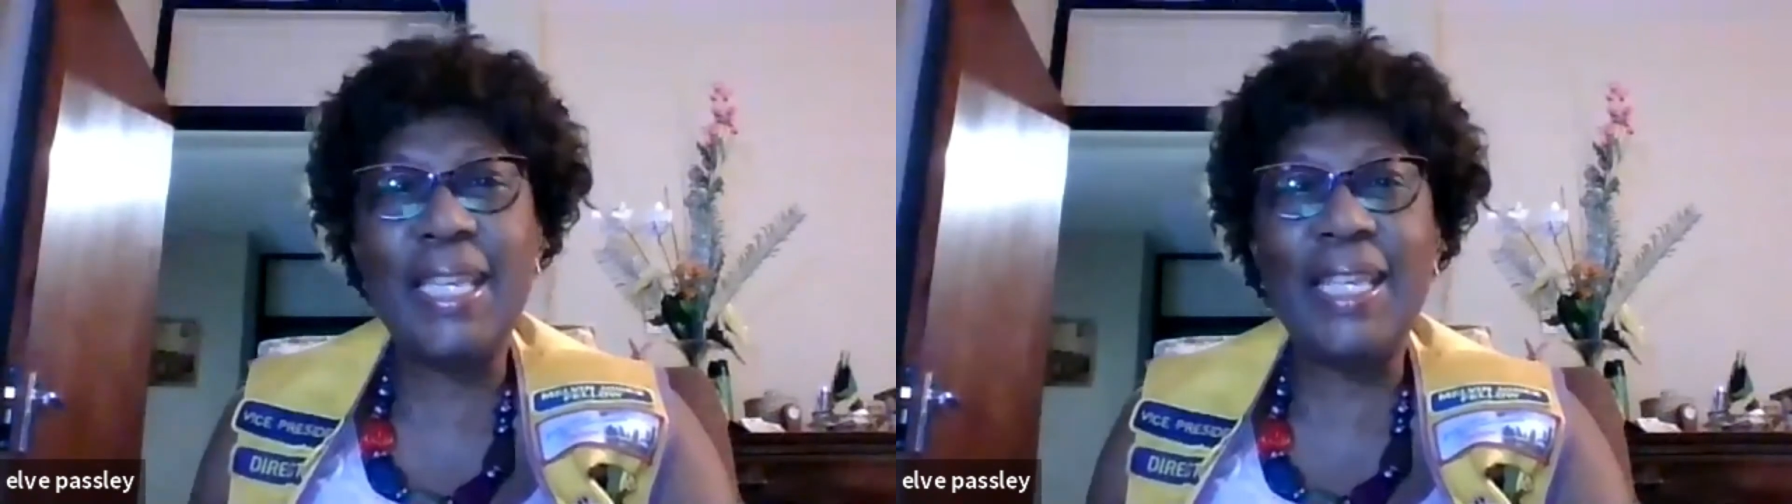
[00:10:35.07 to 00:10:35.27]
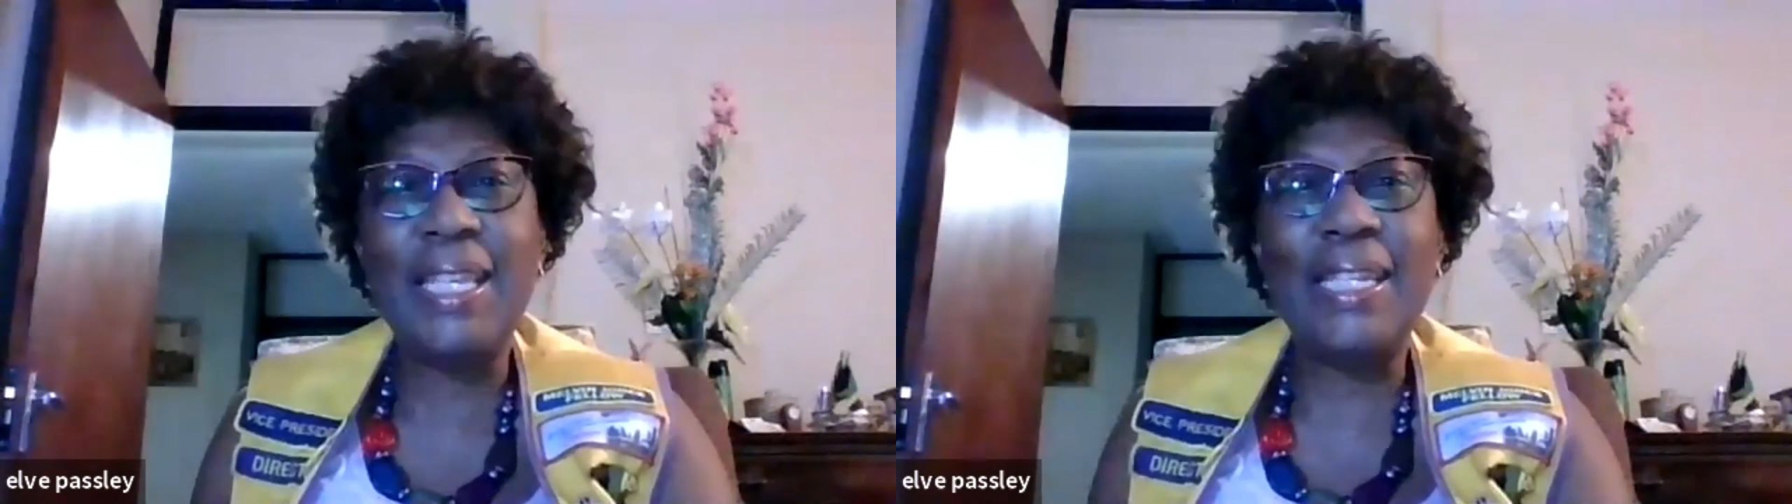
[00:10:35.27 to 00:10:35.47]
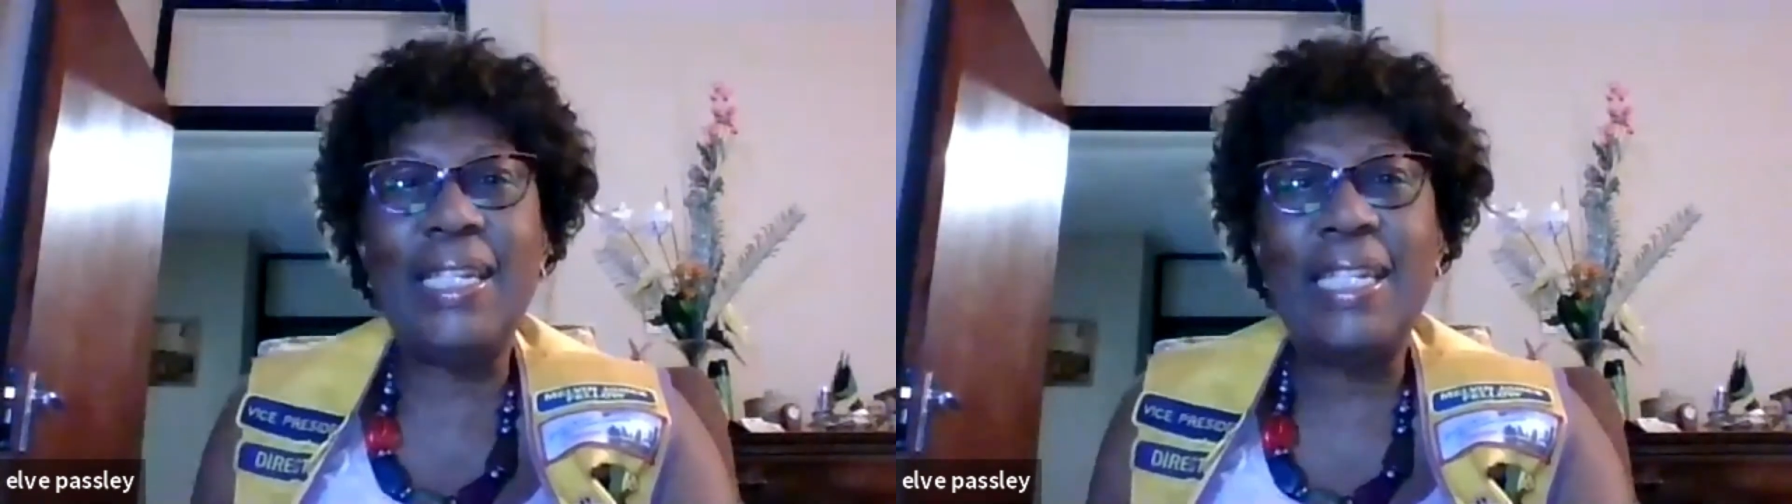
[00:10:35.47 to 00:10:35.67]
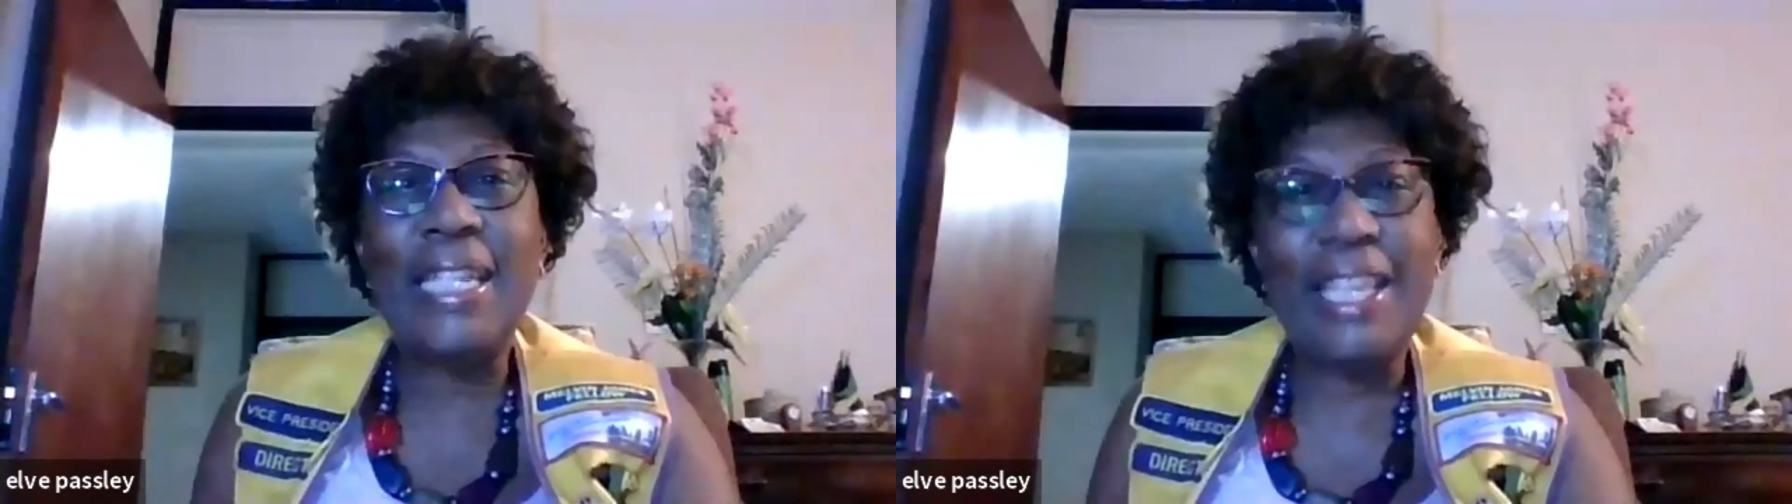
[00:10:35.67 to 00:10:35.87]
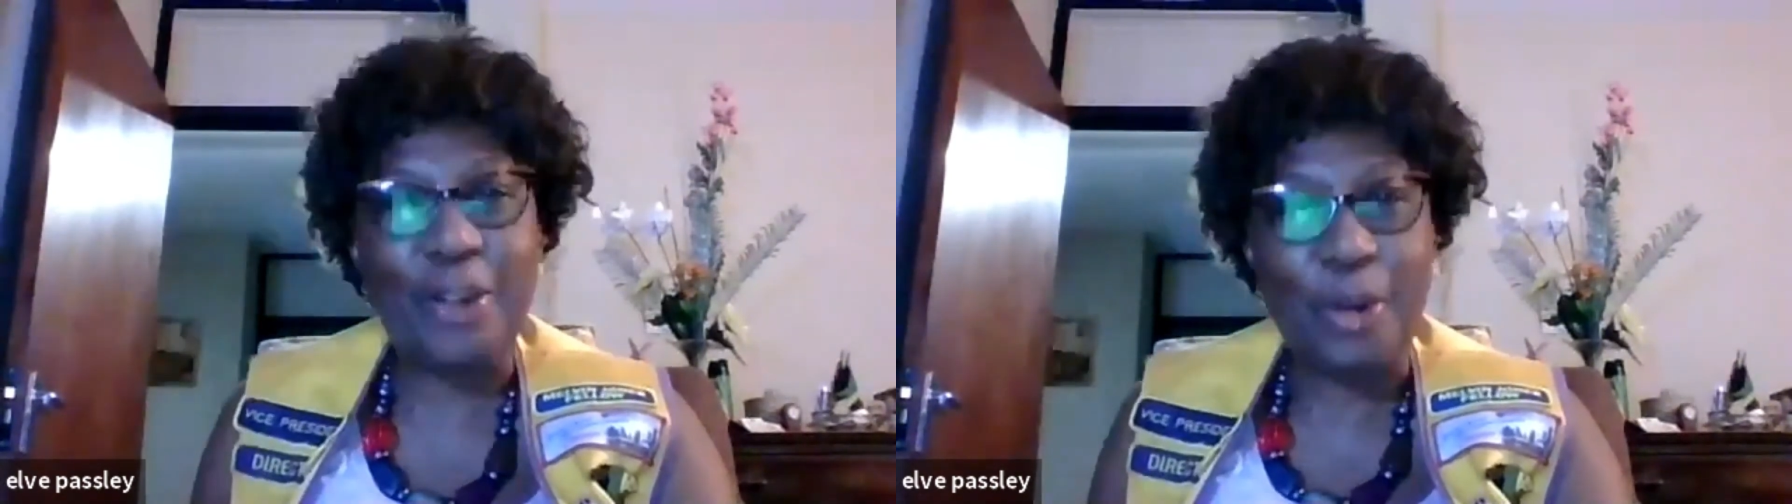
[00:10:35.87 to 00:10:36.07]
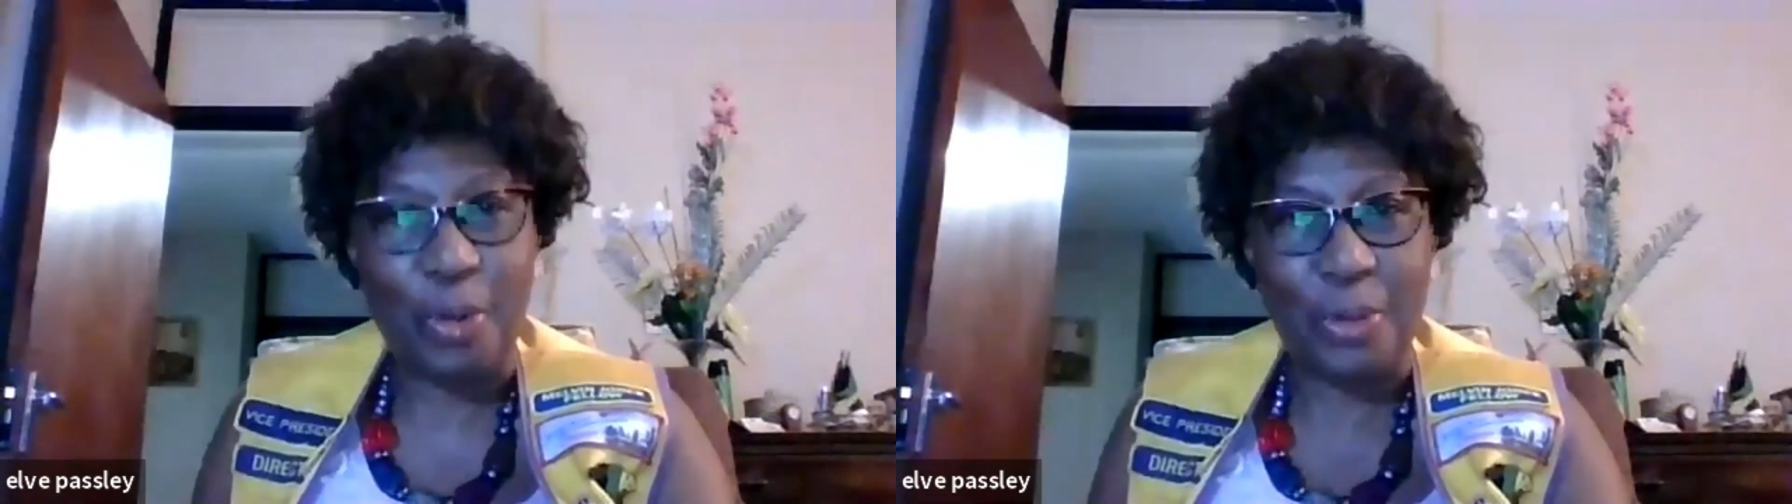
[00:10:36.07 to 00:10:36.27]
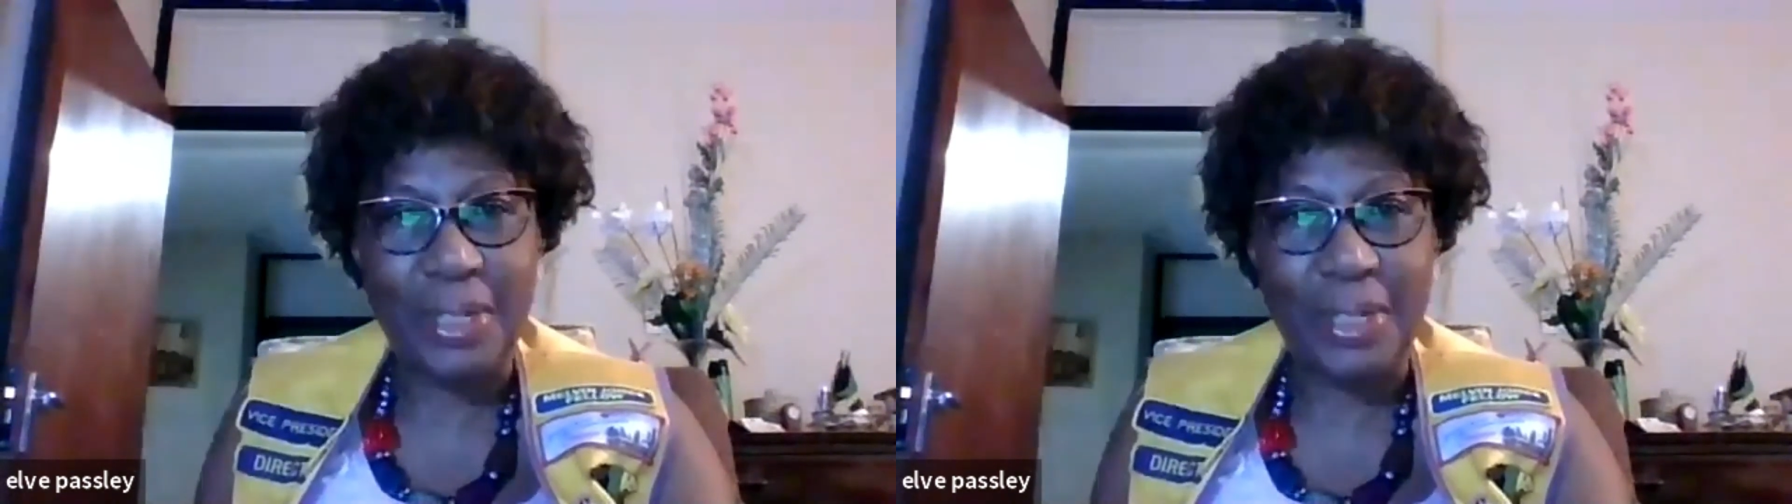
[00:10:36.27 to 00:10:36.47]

in, day out.